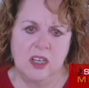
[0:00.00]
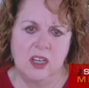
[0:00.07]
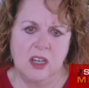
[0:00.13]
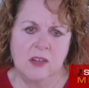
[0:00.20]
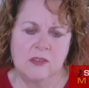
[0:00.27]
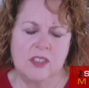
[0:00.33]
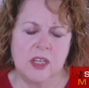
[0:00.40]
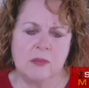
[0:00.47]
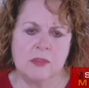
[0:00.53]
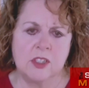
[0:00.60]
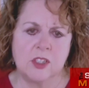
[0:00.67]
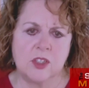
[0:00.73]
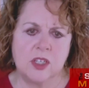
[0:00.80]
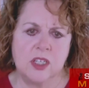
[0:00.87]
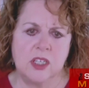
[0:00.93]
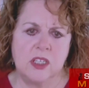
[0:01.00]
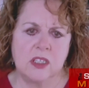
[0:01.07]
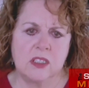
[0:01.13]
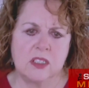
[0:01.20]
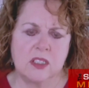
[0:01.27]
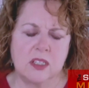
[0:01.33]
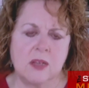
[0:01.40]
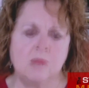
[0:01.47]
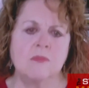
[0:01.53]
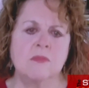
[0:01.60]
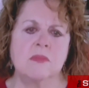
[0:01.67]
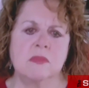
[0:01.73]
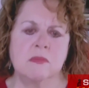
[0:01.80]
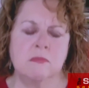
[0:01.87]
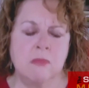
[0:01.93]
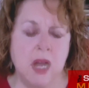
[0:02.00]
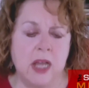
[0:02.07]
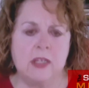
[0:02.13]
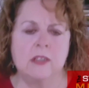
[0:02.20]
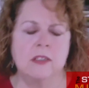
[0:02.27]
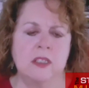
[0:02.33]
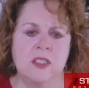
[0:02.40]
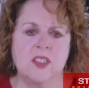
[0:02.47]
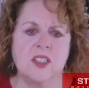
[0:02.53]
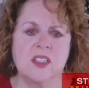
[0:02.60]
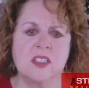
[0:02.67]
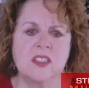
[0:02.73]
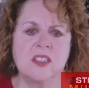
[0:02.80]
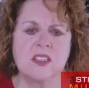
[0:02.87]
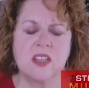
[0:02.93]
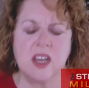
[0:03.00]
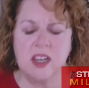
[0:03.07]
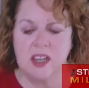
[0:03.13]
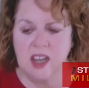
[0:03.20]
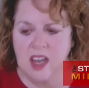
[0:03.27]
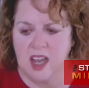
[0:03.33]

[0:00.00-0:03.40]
of demonstrating some minor incidents As I,